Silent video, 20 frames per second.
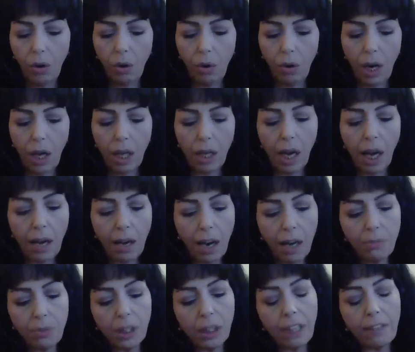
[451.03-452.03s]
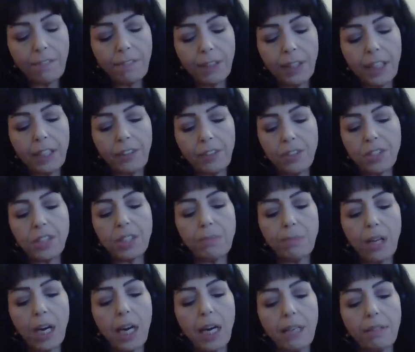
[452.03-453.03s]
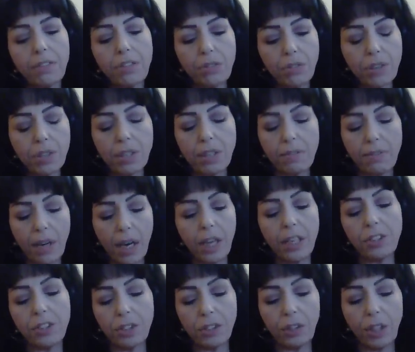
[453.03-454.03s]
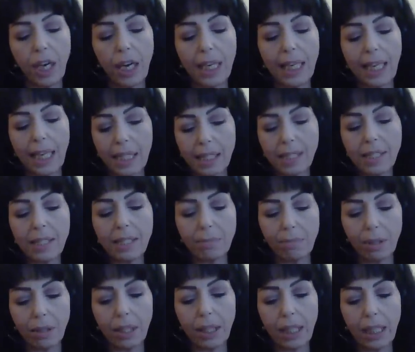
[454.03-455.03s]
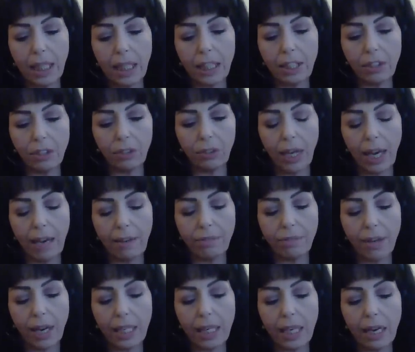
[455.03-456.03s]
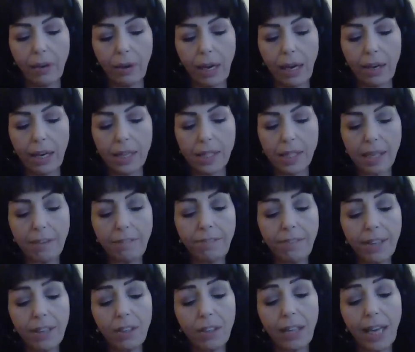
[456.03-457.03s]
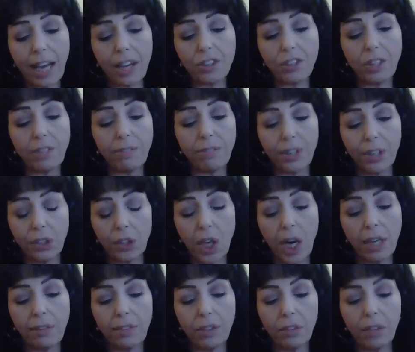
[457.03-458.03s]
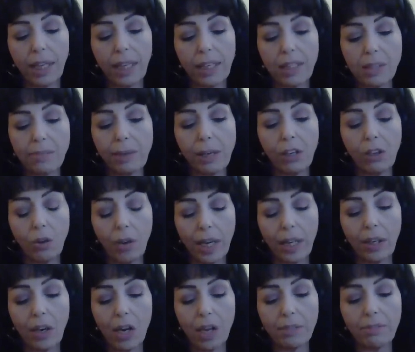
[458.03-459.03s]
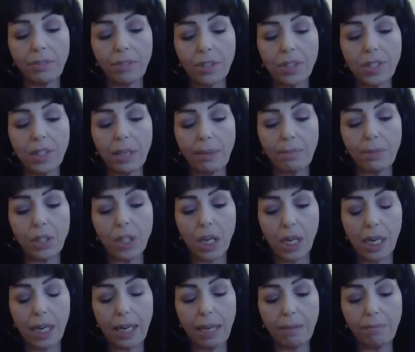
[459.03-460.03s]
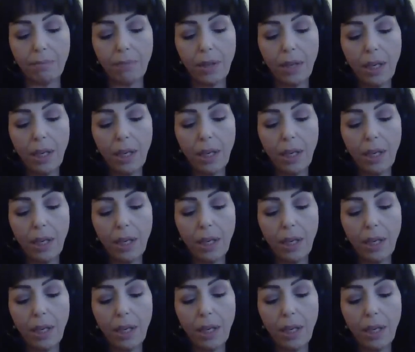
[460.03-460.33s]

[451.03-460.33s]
I really feel like there's some kind of source of underlying instability in your life right now, Aries. I feel actually for a lot of you like it's been going on for some time.